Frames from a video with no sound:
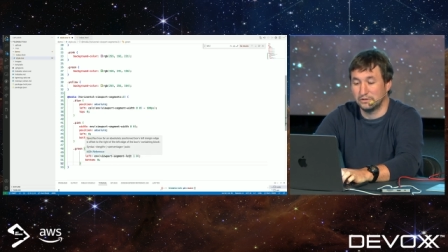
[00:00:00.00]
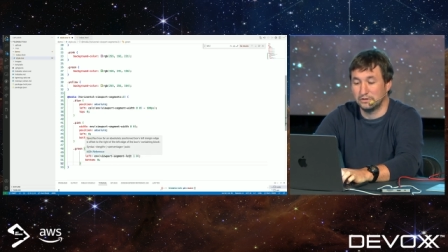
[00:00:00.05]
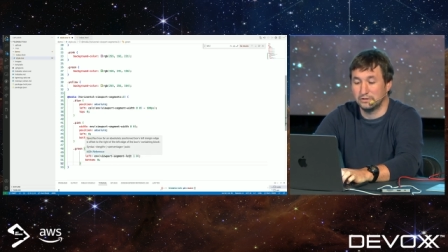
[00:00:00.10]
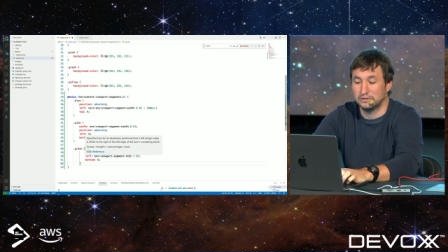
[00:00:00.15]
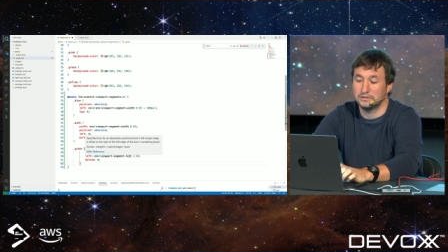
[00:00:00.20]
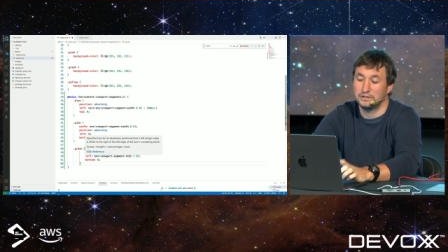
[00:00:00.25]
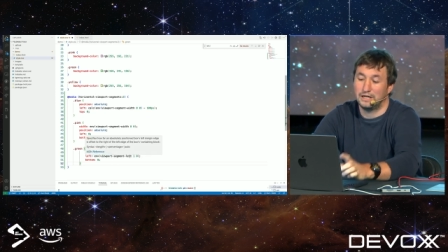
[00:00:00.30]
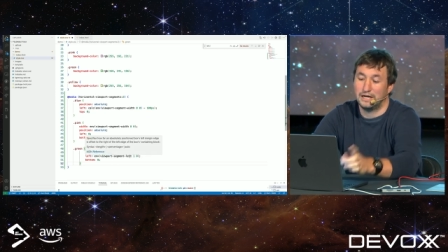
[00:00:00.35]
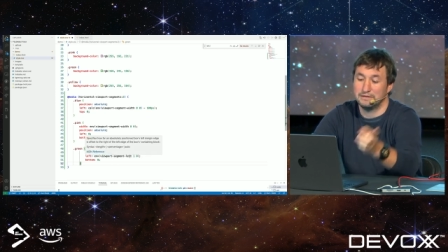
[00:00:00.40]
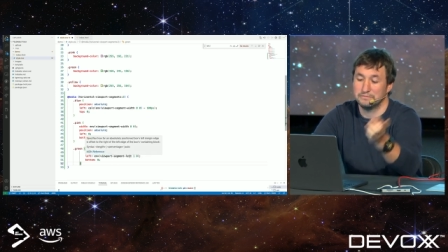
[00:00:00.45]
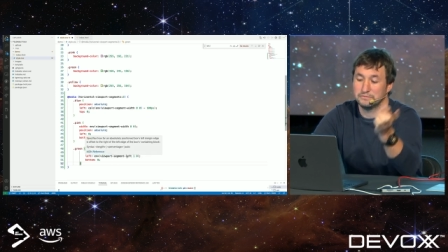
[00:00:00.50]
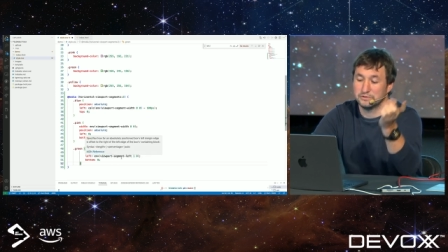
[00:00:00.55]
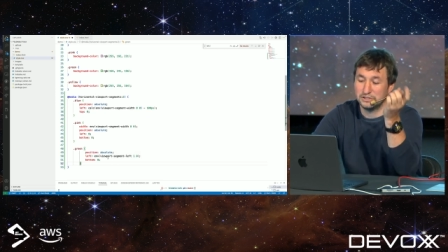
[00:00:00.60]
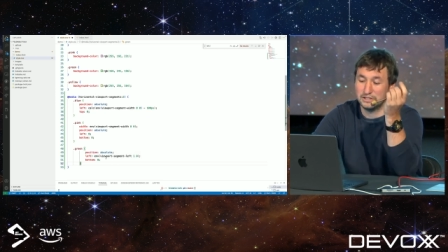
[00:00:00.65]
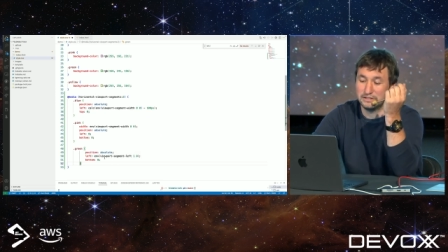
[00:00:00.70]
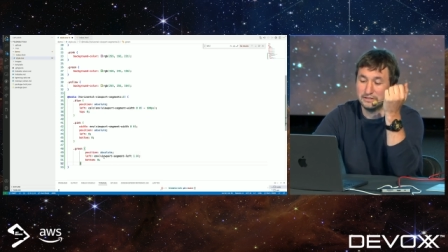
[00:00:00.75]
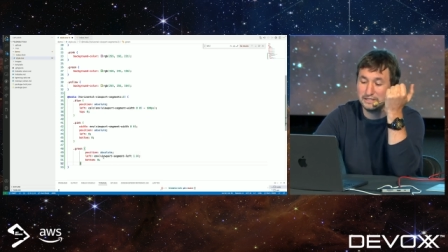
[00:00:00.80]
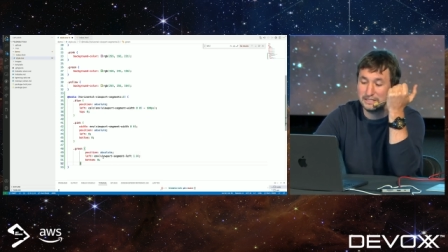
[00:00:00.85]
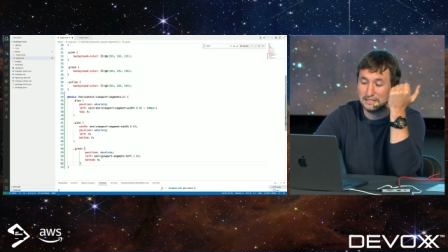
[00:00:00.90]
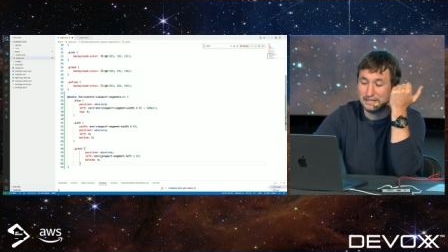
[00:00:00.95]
the I'm
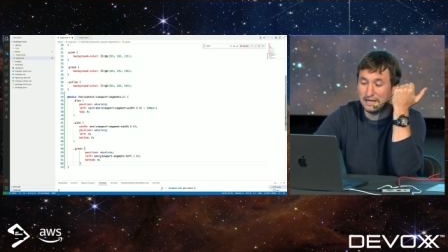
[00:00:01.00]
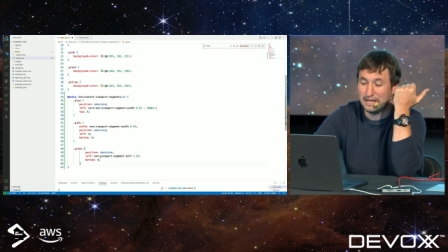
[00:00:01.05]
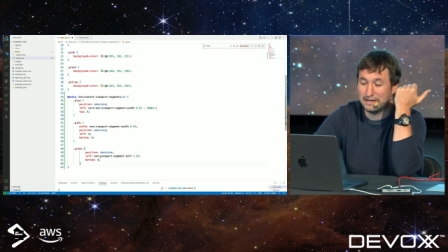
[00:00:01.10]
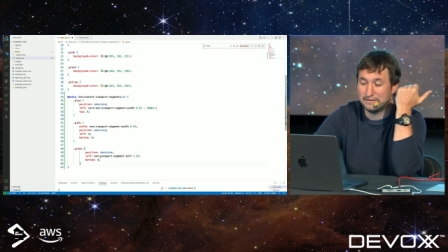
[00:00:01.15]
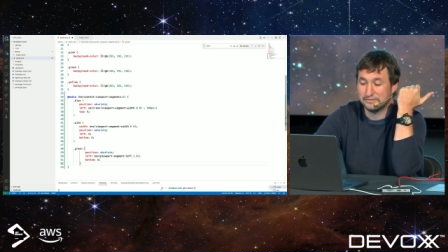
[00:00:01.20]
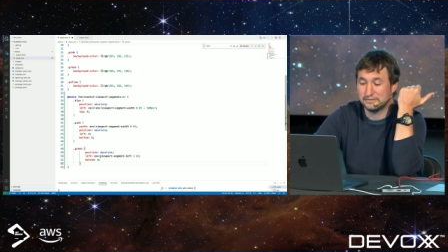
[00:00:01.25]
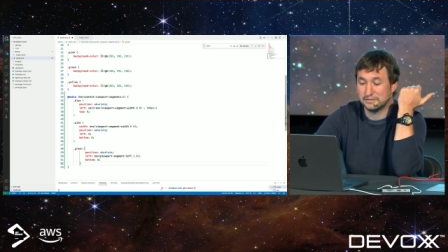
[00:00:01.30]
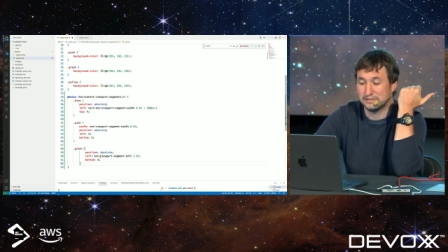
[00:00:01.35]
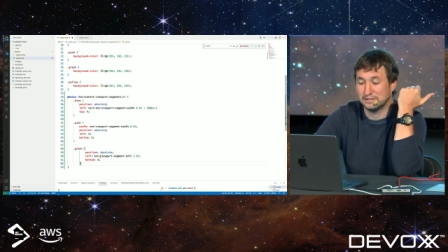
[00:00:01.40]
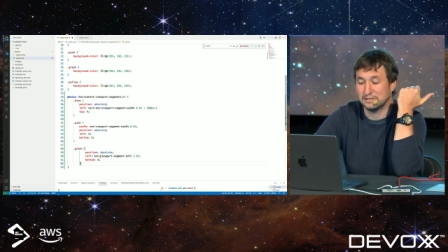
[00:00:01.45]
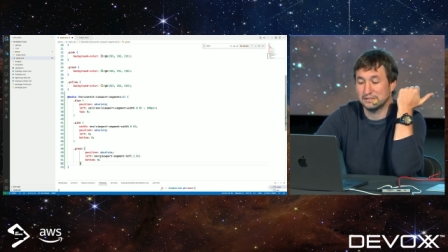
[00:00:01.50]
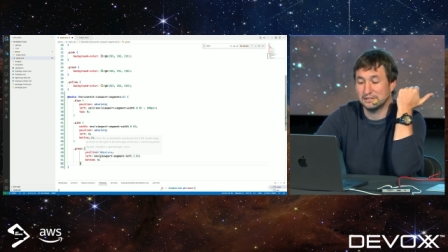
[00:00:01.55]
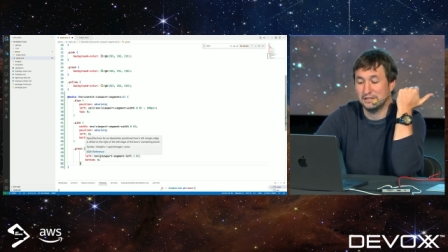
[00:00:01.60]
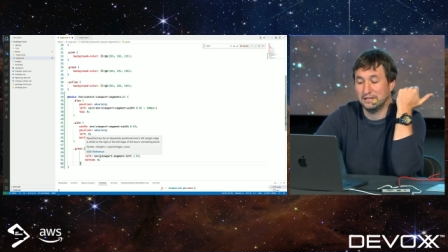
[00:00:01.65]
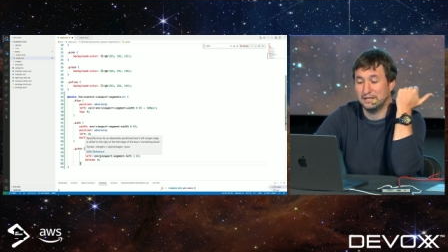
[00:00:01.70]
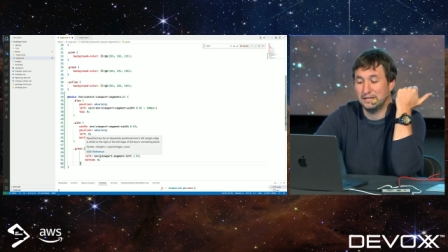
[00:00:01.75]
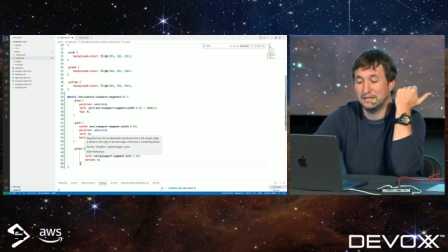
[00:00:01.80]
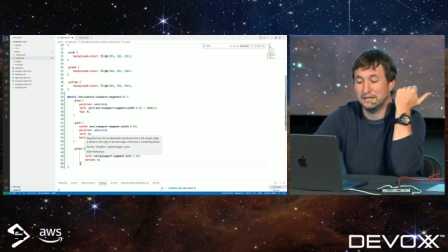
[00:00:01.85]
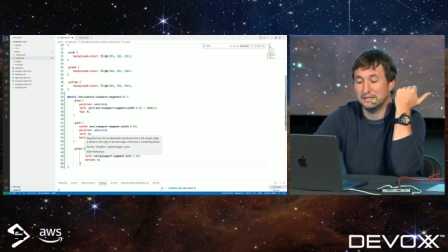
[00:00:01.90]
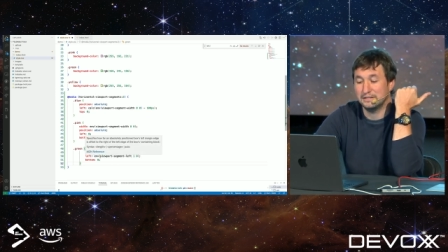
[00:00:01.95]
using the left
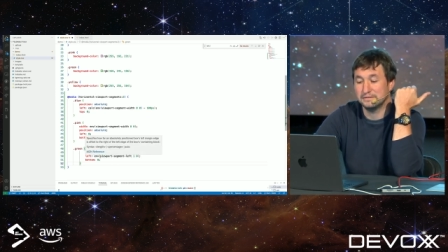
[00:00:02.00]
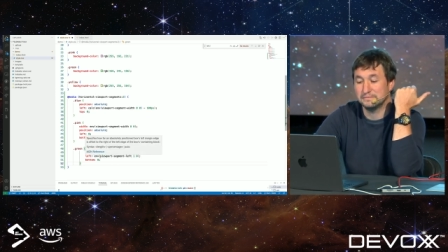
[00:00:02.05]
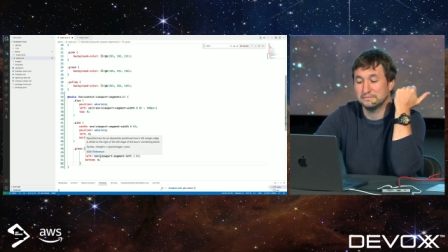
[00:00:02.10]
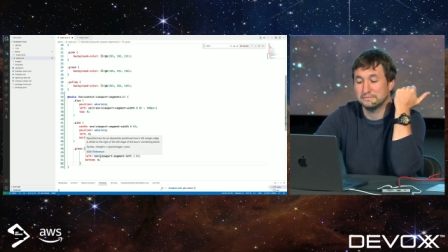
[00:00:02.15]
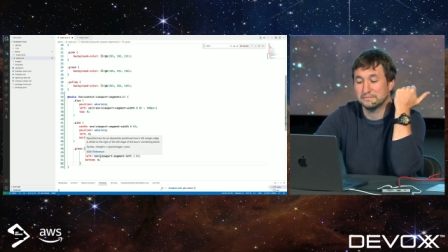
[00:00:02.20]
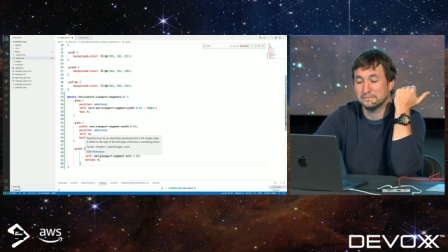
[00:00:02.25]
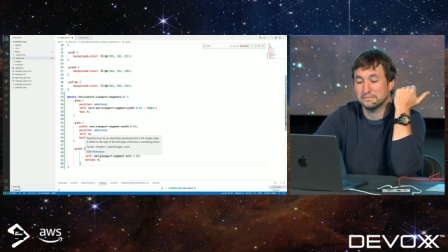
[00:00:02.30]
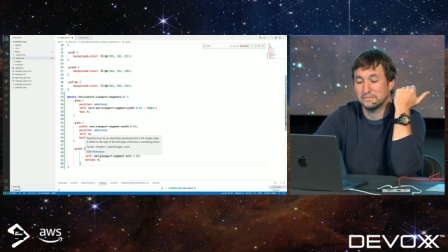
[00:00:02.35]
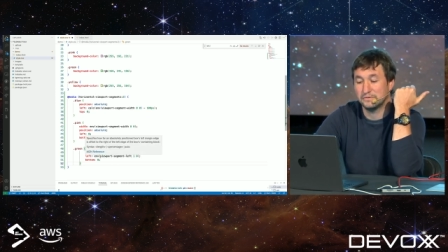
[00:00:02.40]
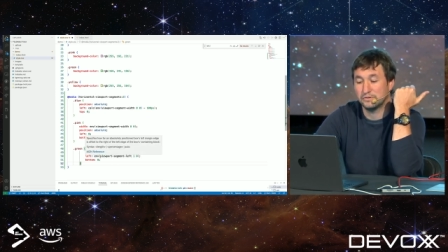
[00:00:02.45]
um,